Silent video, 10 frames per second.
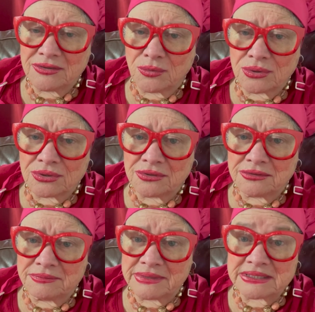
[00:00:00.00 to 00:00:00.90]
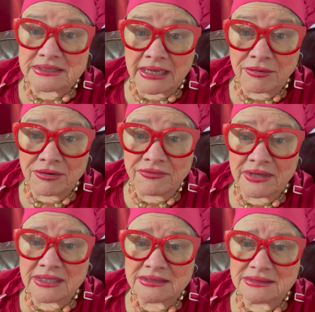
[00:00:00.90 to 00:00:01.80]
the world means
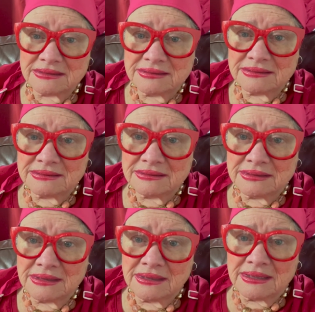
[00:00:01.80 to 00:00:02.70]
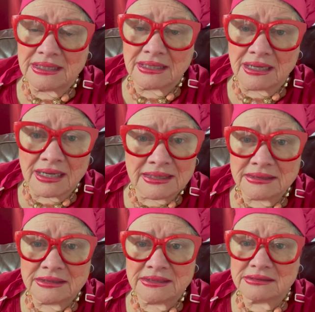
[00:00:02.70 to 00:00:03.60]
sacrifice and
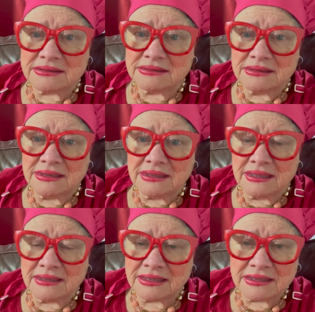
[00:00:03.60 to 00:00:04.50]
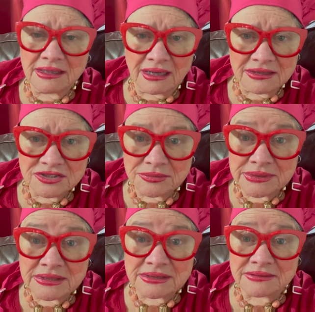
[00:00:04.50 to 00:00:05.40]
kindness and
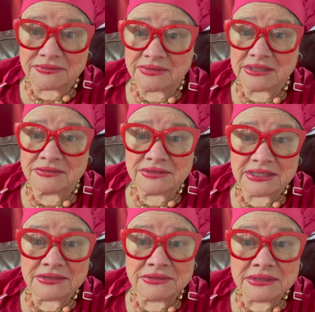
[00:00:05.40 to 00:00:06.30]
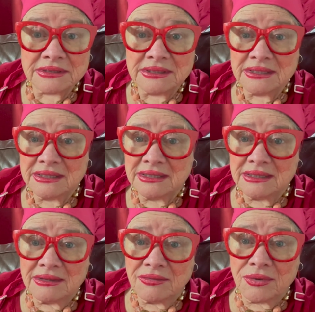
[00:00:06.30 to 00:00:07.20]
acknowledgement of gifts given,
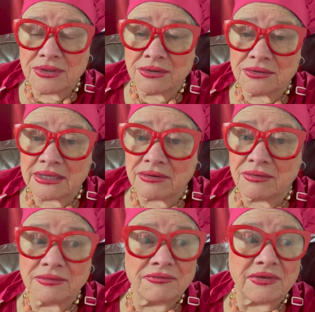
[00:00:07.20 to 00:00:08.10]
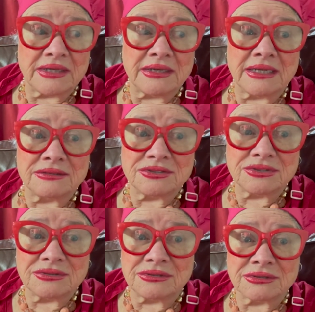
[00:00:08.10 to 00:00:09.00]
whether they're
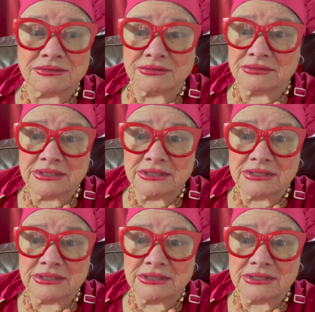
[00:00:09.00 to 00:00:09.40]
financial or,